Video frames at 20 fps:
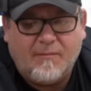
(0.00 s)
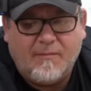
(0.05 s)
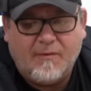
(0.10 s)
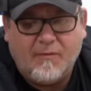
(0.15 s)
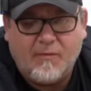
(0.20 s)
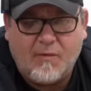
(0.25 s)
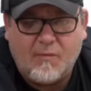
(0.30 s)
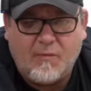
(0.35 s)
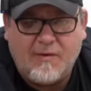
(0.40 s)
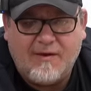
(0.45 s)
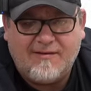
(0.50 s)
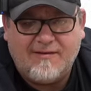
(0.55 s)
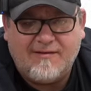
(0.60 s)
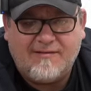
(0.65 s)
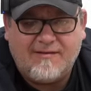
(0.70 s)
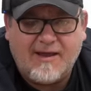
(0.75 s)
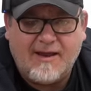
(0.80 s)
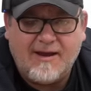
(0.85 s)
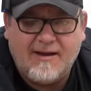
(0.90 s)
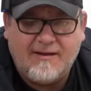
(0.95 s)
But when we
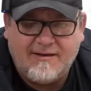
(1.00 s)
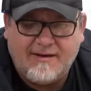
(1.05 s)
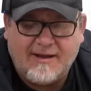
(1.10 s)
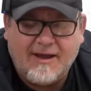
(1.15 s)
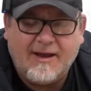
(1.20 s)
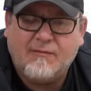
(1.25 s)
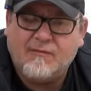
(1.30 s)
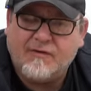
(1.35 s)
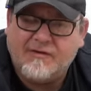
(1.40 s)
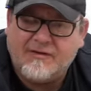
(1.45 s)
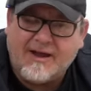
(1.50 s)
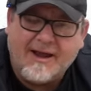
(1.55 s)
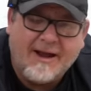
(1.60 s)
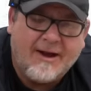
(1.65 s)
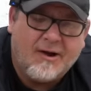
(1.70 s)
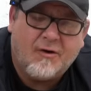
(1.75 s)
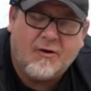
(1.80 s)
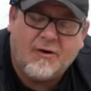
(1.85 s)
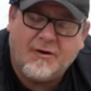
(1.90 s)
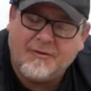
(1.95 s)
decided to kind of
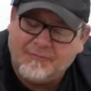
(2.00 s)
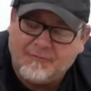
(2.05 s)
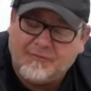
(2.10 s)
retire or